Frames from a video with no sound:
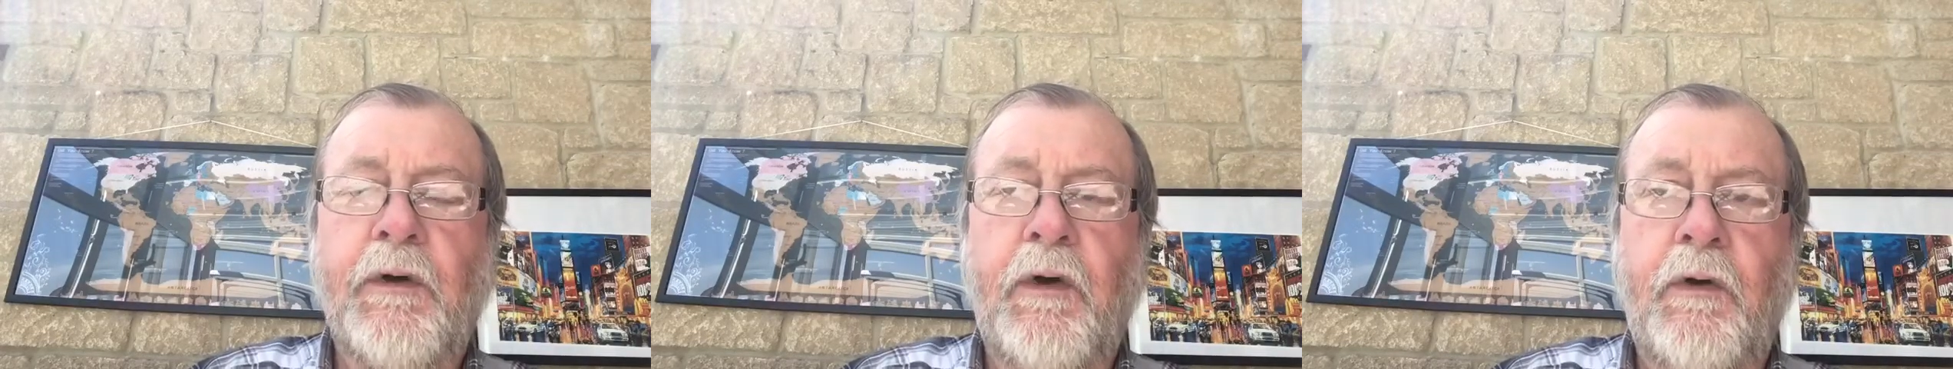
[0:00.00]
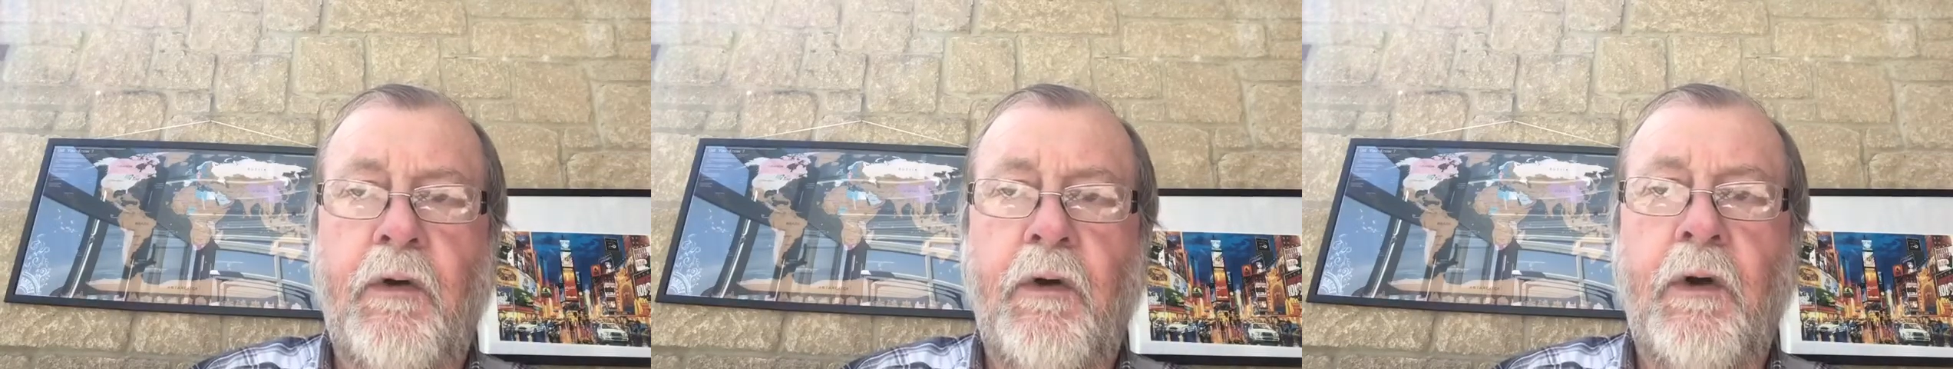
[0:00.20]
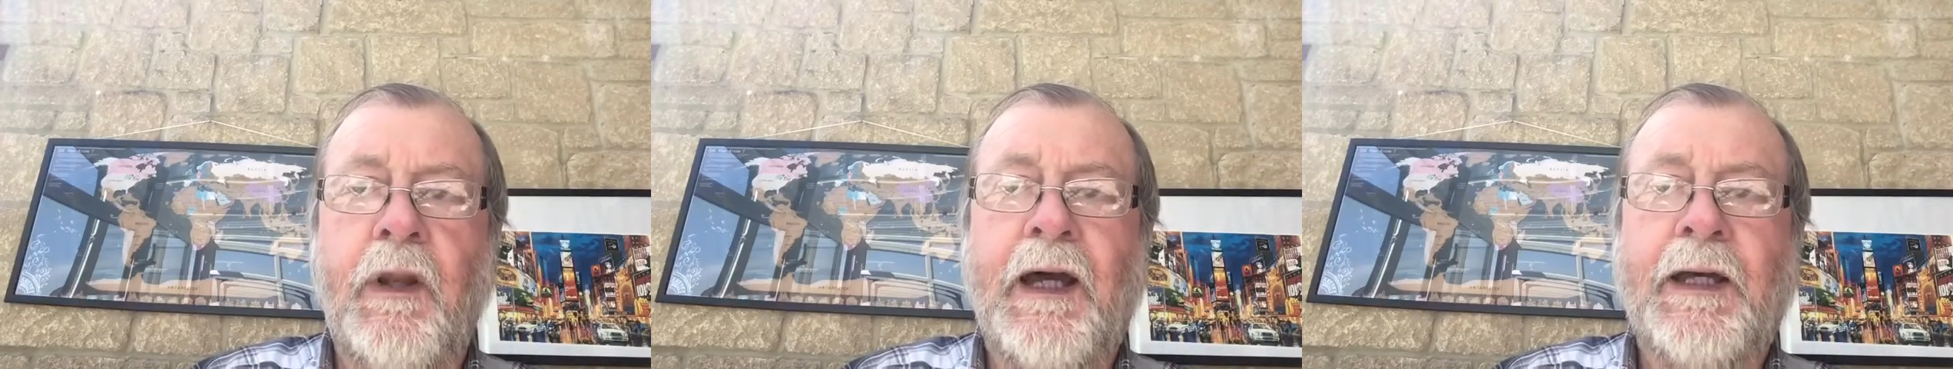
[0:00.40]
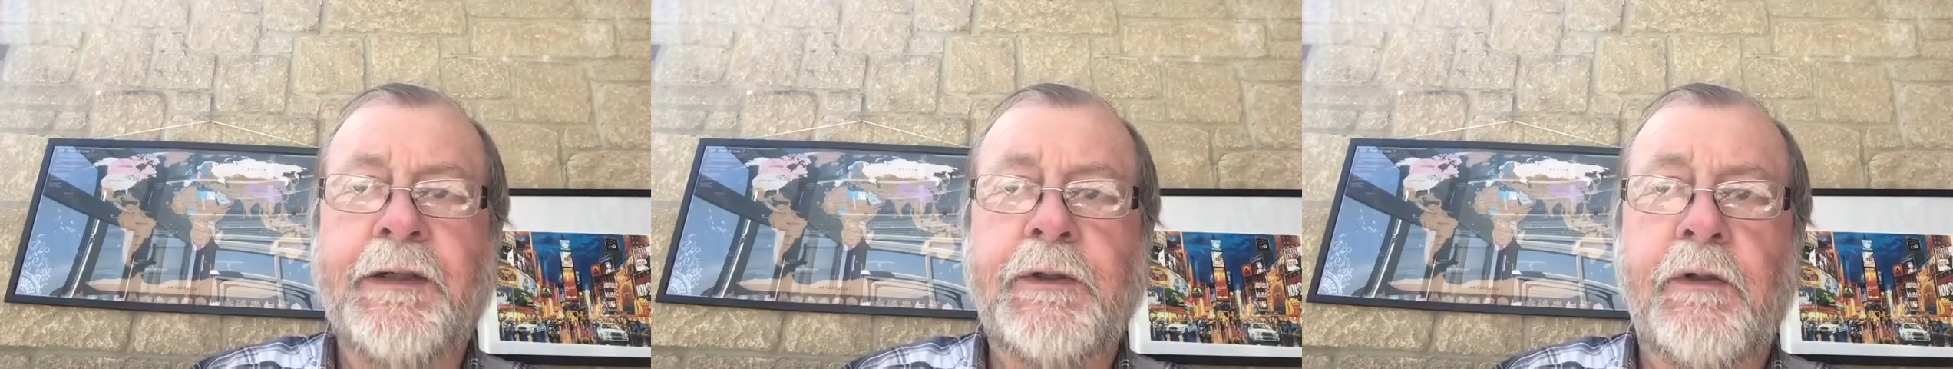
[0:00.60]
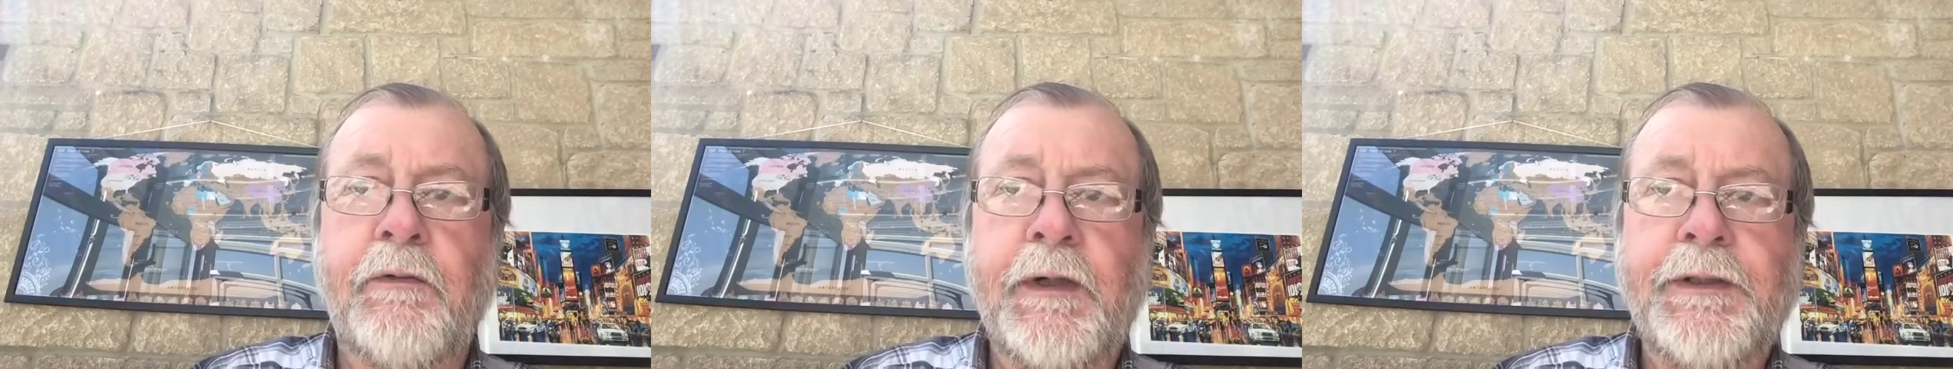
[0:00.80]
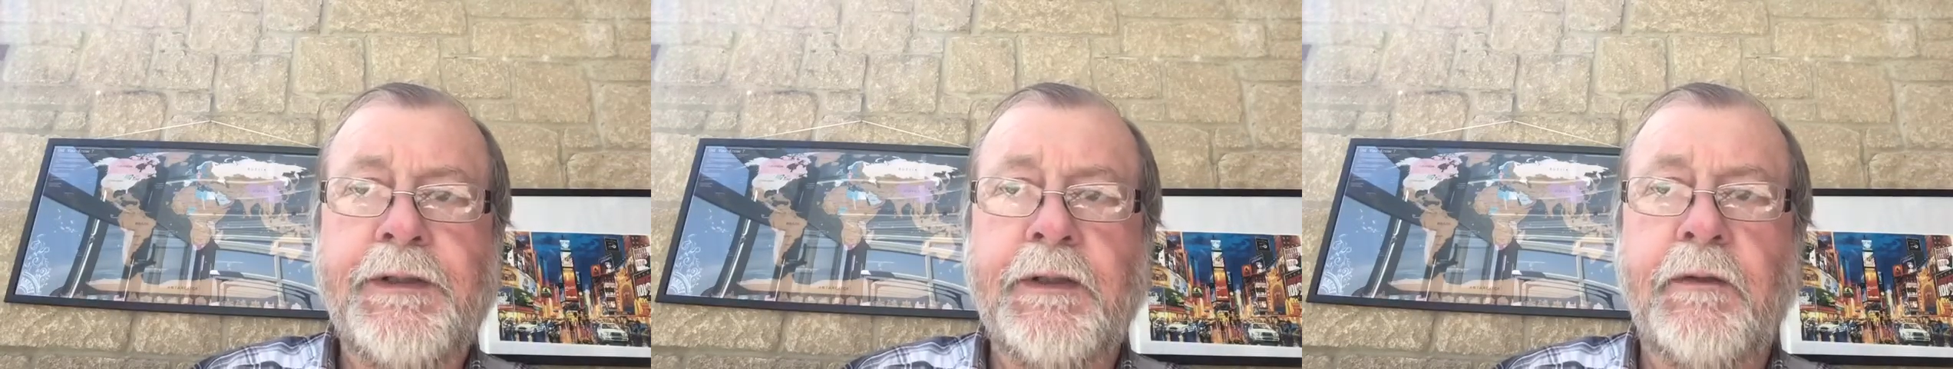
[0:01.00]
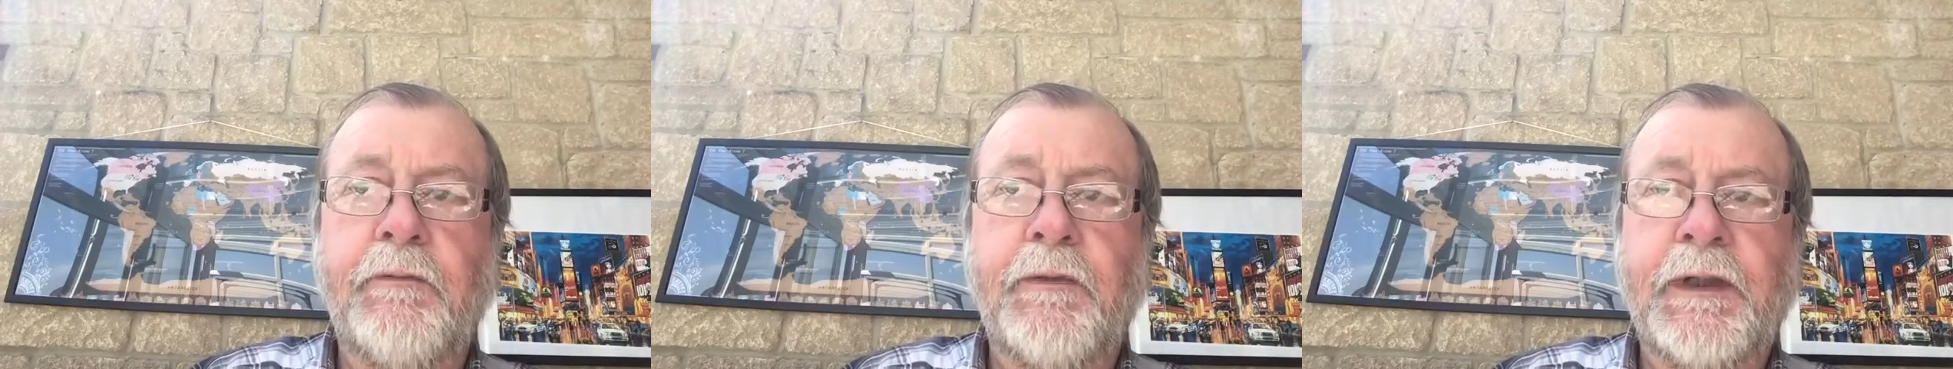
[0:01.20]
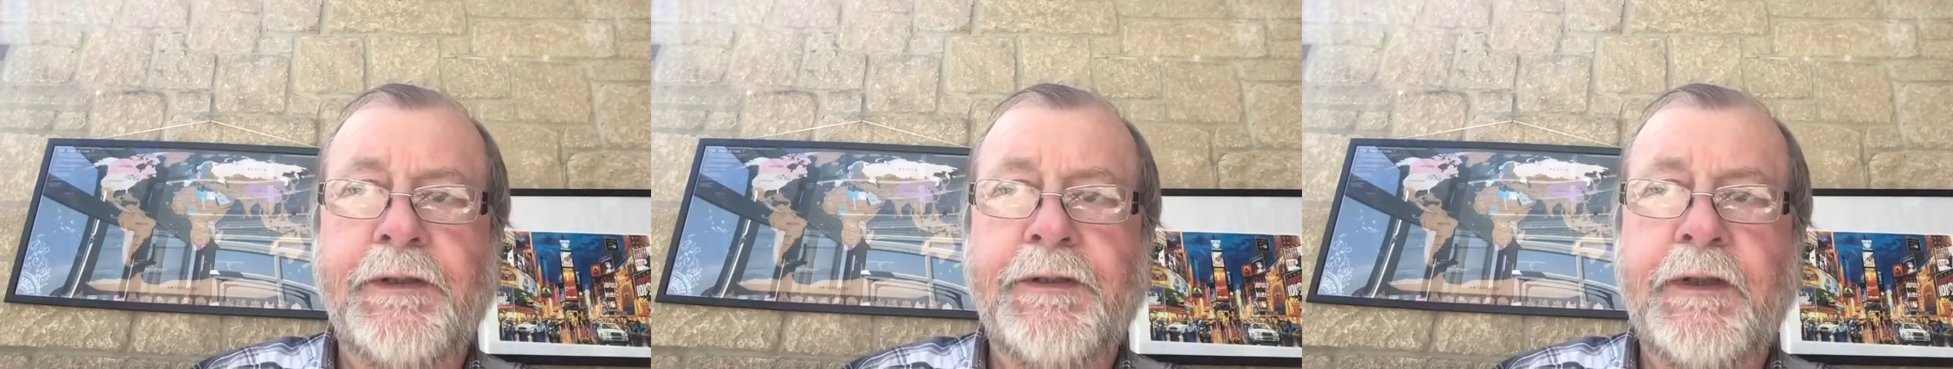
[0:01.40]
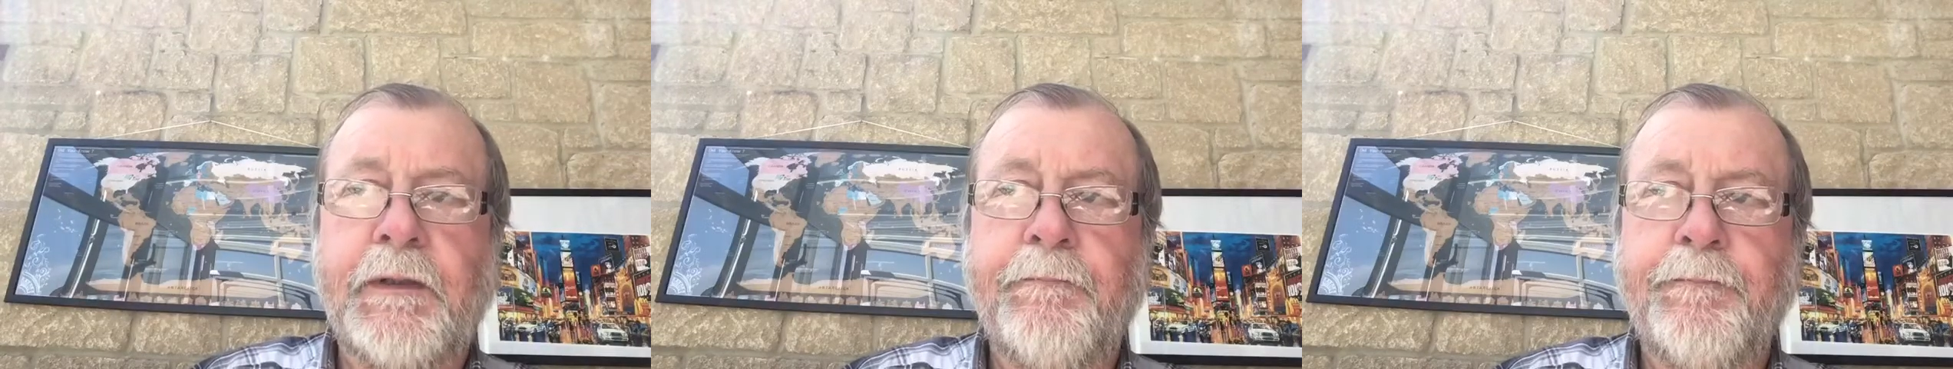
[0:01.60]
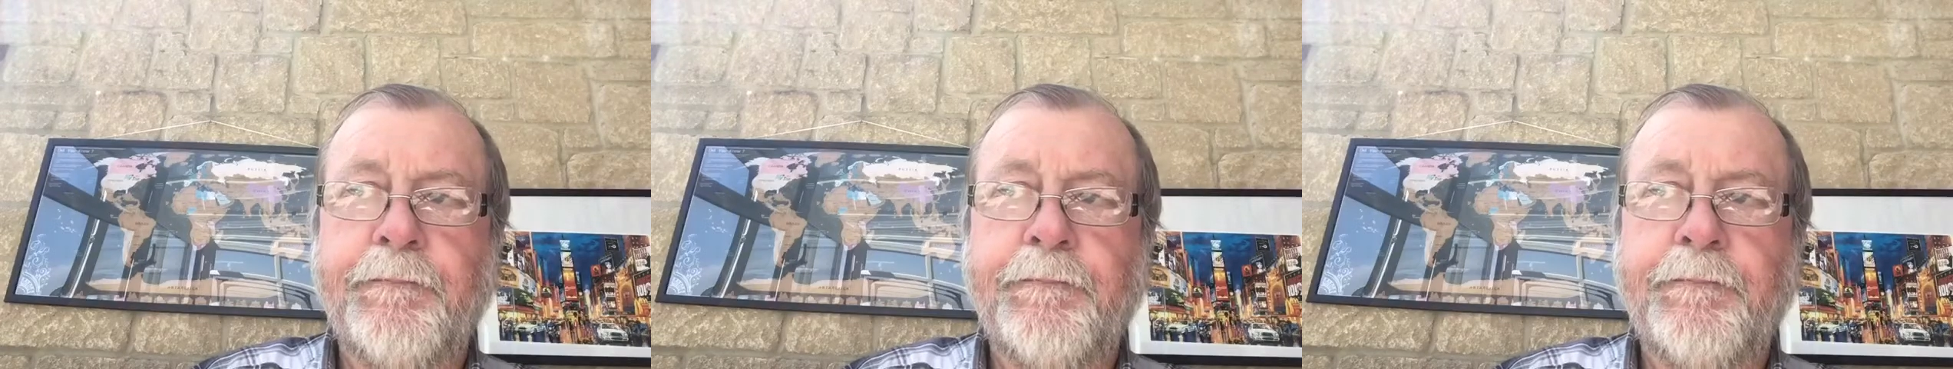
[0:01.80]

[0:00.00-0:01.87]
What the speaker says: all at greater risk.